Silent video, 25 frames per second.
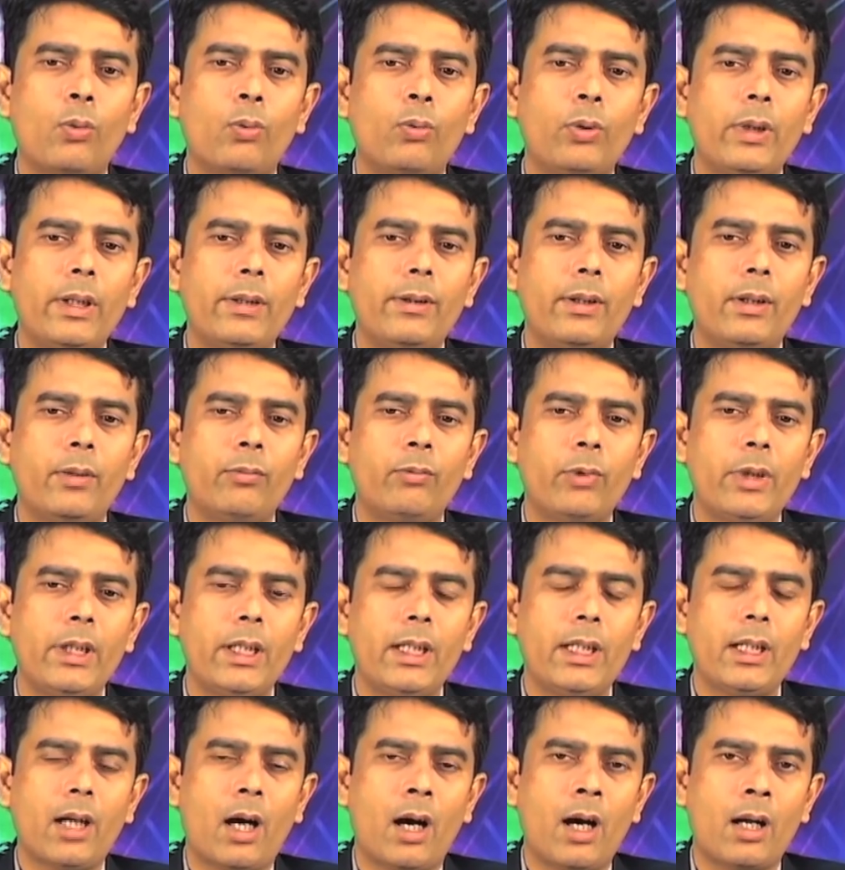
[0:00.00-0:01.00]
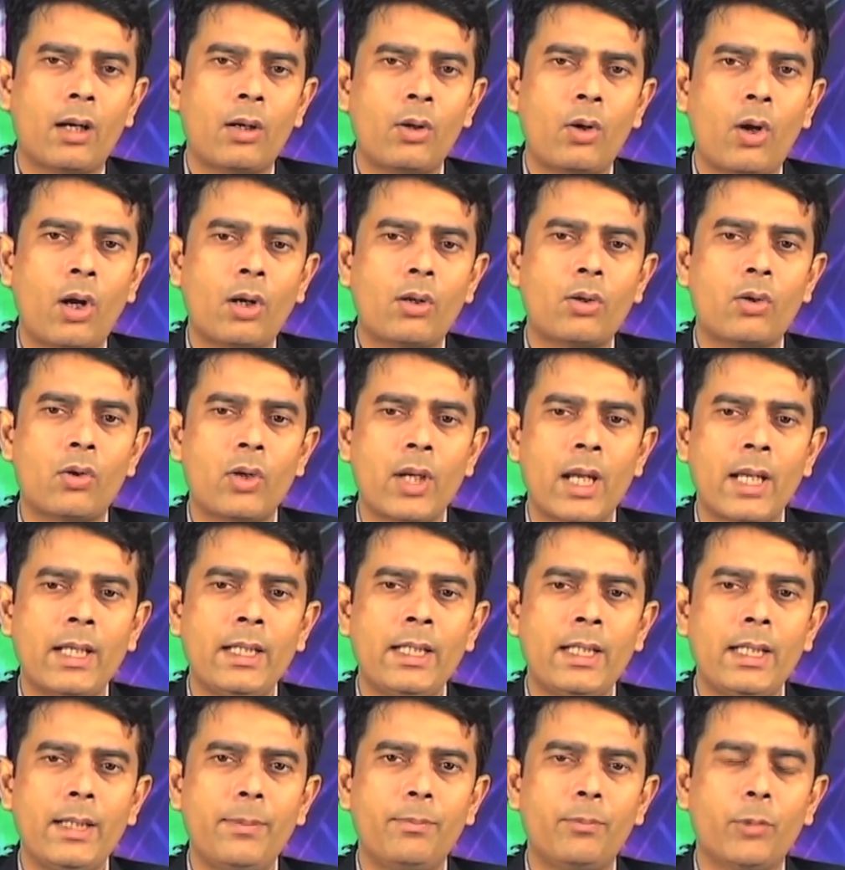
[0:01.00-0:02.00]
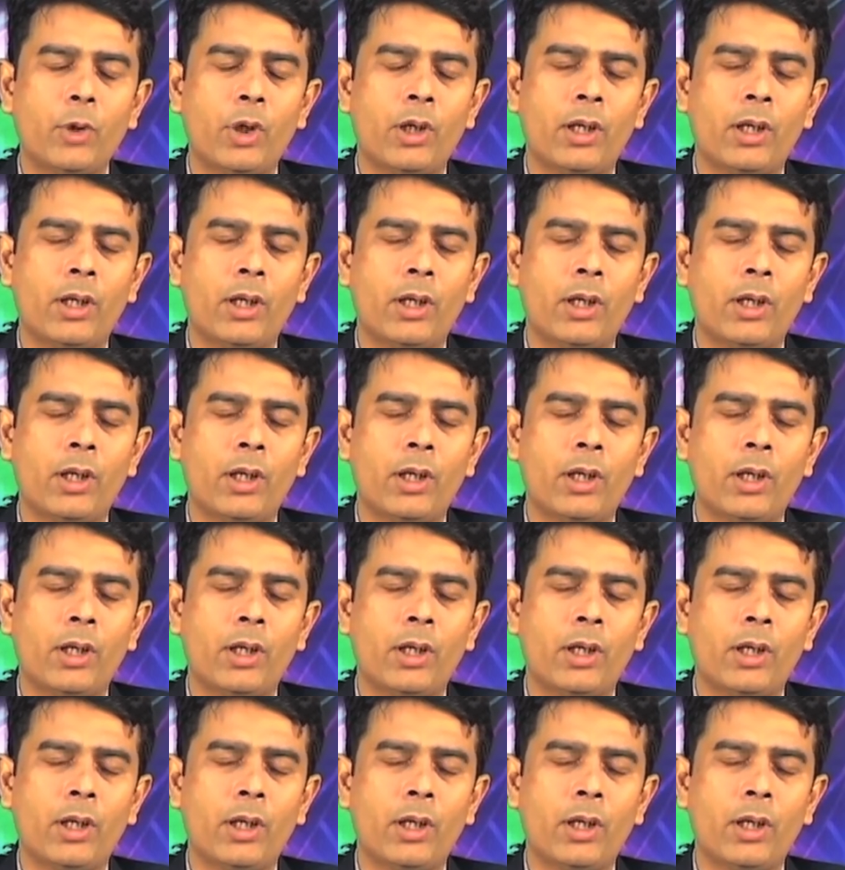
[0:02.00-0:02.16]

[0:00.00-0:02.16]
we are not really